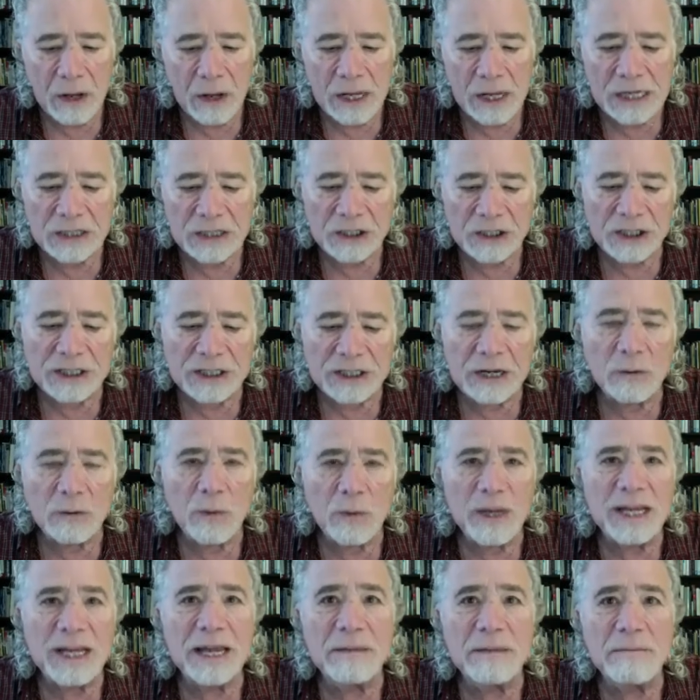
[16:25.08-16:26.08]
She said,
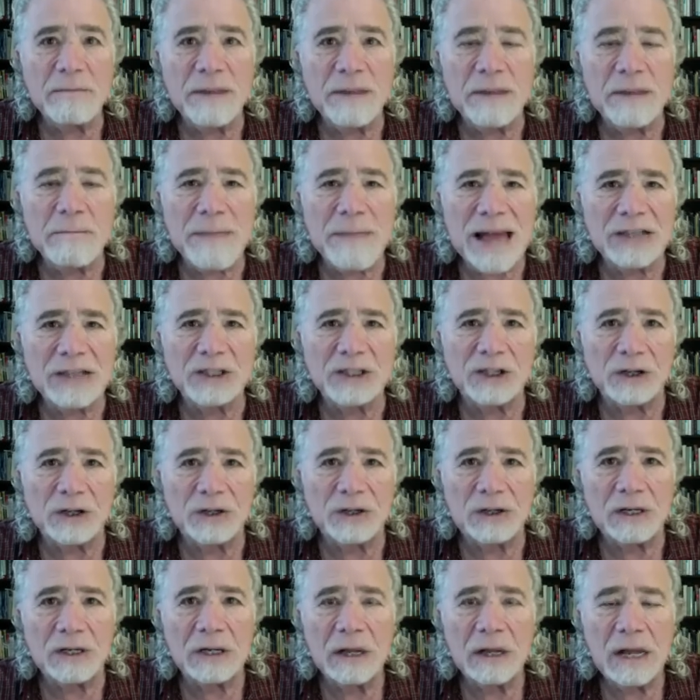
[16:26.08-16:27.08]
we can be
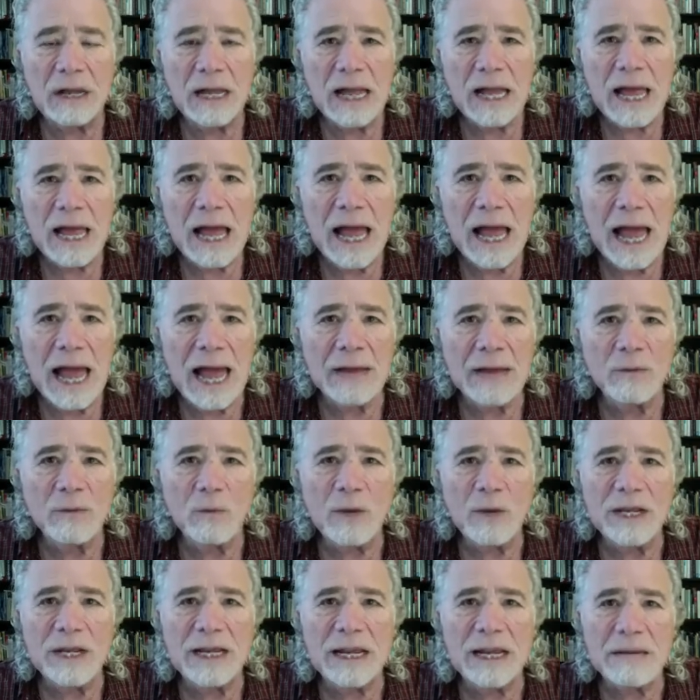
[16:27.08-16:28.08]
measured and
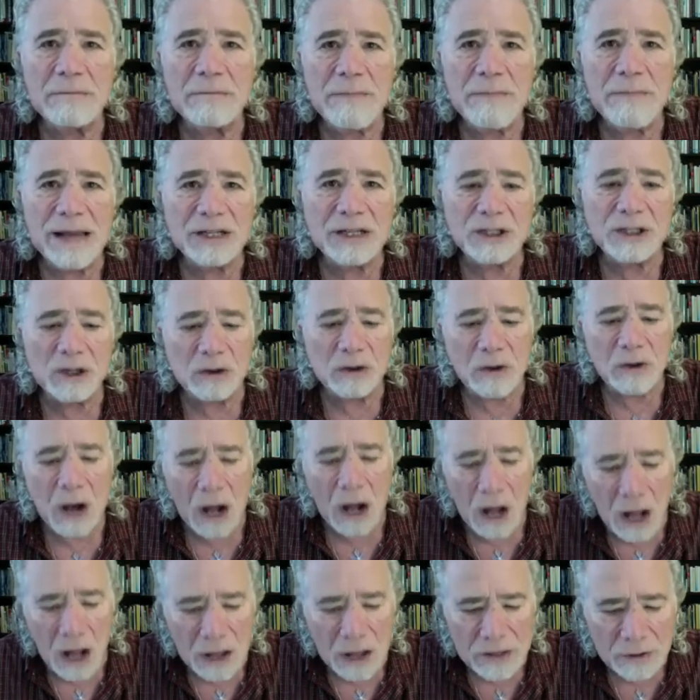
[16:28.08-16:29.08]
we can measure
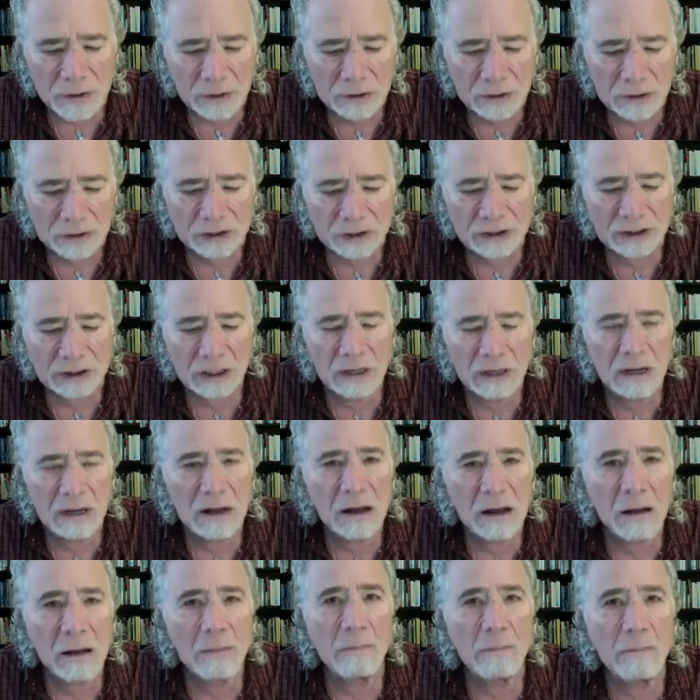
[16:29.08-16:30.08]
others
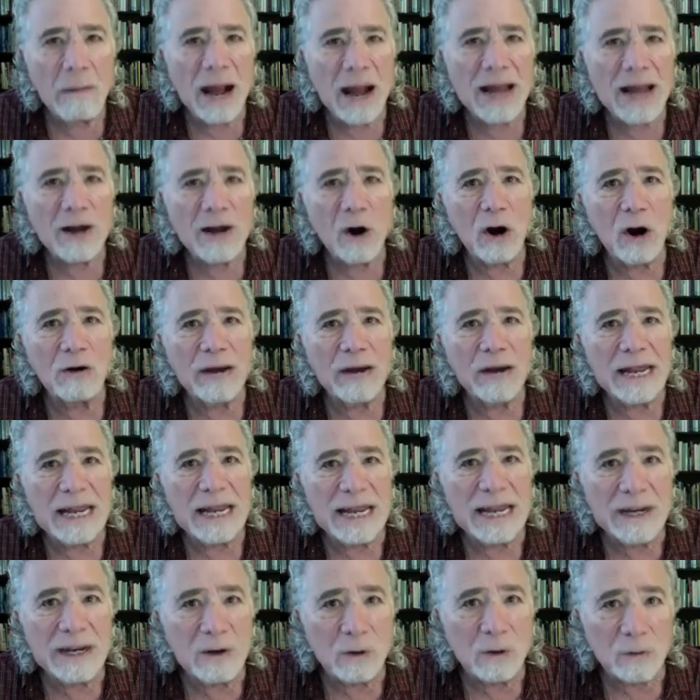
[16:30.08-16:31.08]
by our
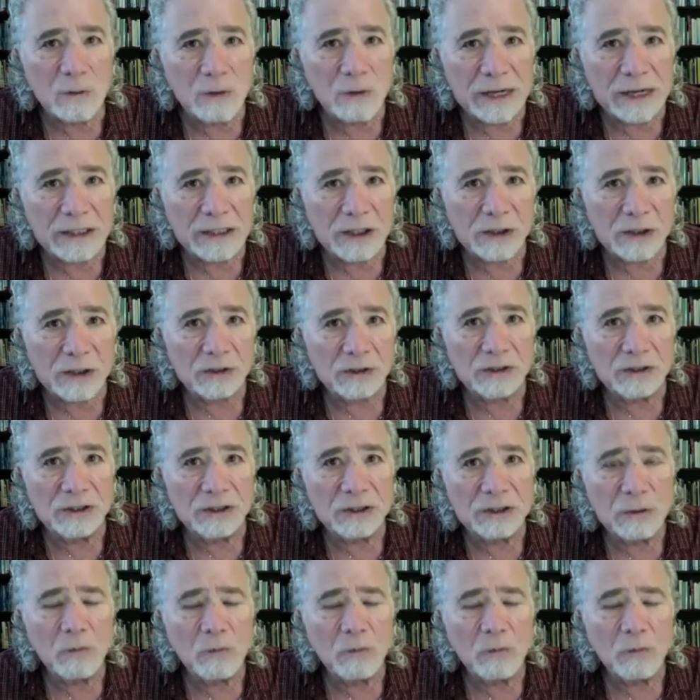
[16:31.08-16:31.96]
inner riches